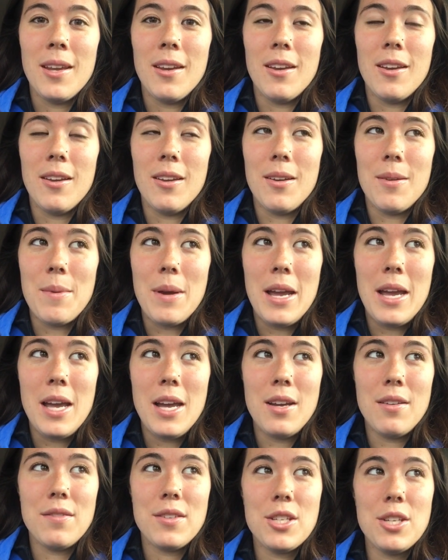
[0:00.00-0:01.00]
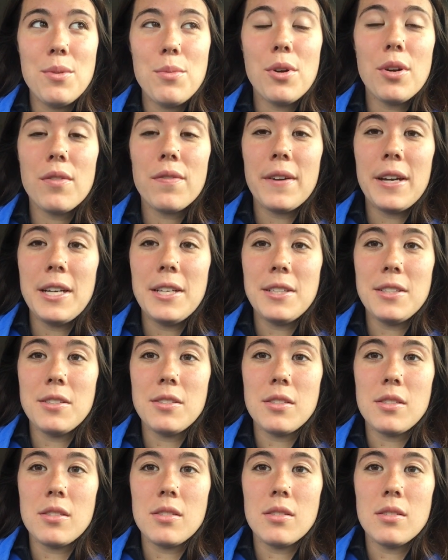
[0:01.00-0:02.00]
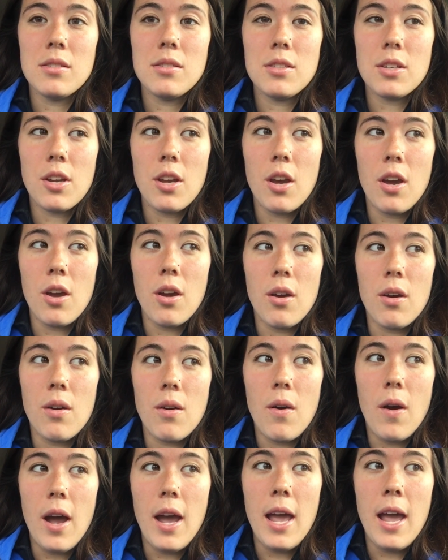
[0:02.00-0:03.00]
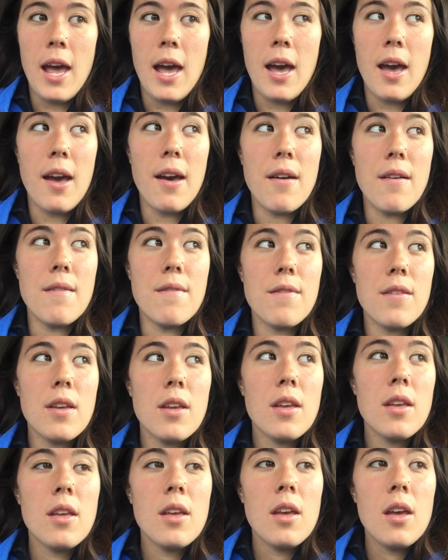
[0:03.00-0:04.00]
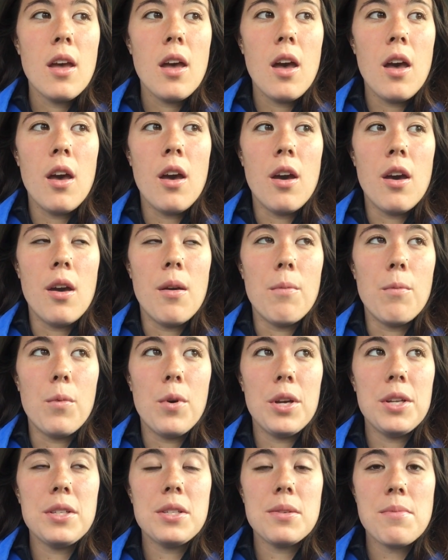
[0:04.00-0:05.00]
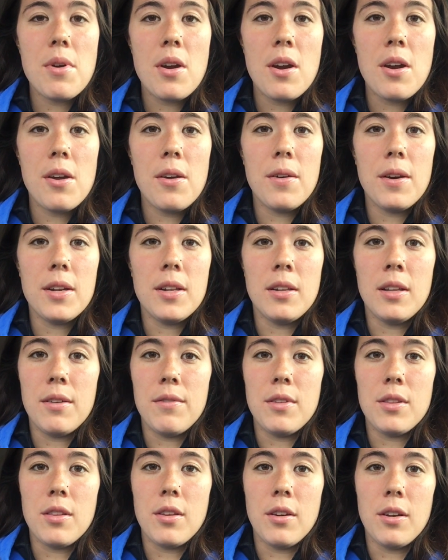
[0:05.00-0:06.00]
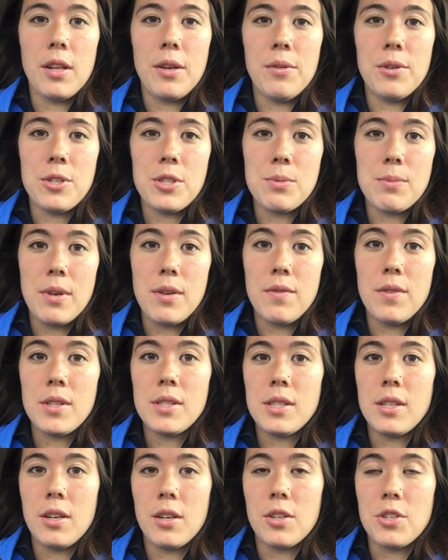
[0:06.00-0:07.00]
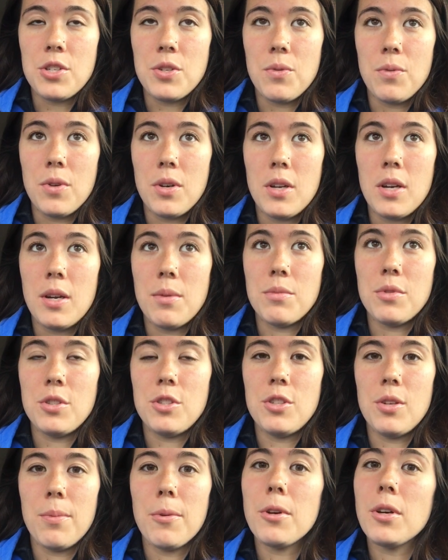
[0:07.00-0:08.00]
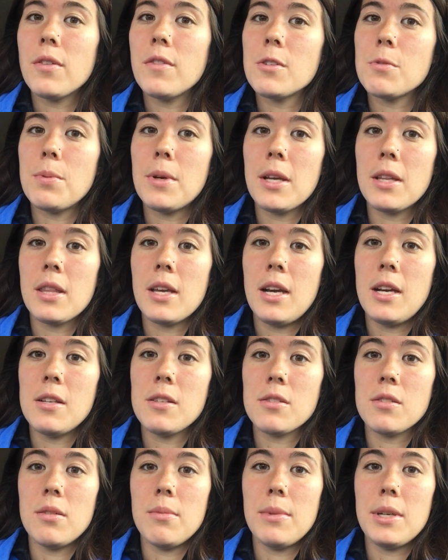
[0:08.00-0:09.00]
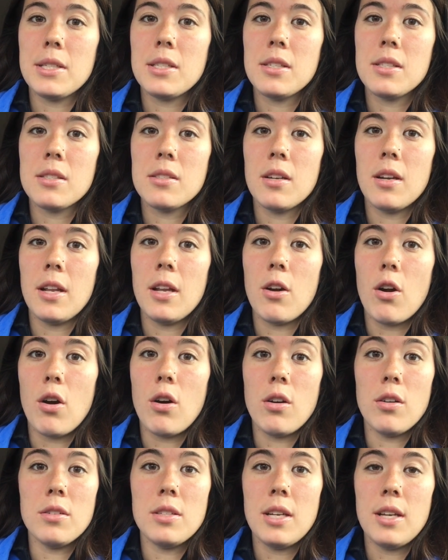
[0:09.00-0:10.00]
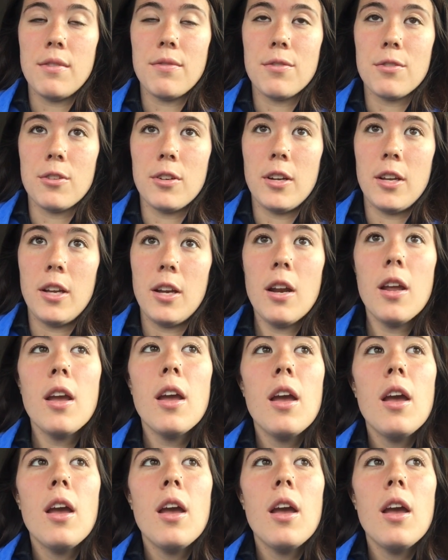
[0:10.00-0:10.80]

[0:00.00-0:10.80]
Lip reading: I have two more finals to go. I have one tomorrow at 11:30, which is my physiology one. I'm super nervous about that, so I'm about to study all day for it.